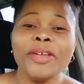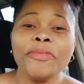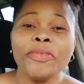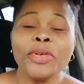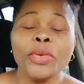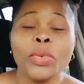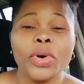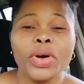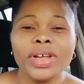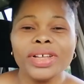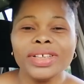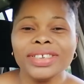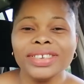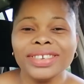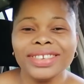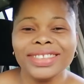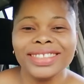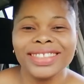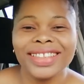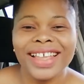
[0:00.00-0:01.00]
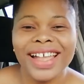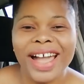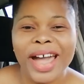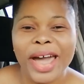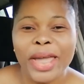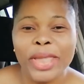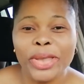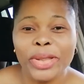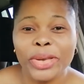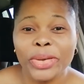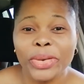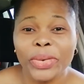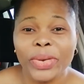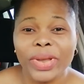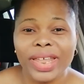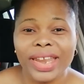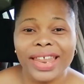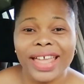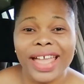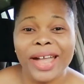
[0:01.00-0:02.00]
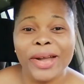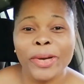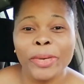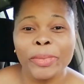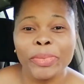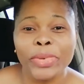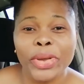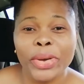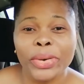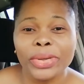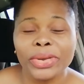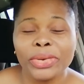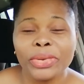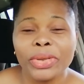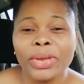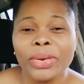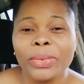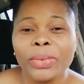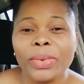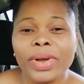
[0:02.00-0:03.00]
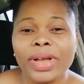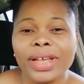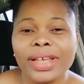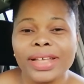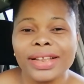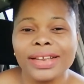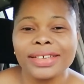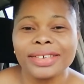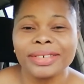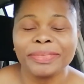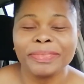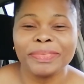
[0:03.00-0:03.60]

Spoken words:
everyone, how are you doing? I hope you're doing well.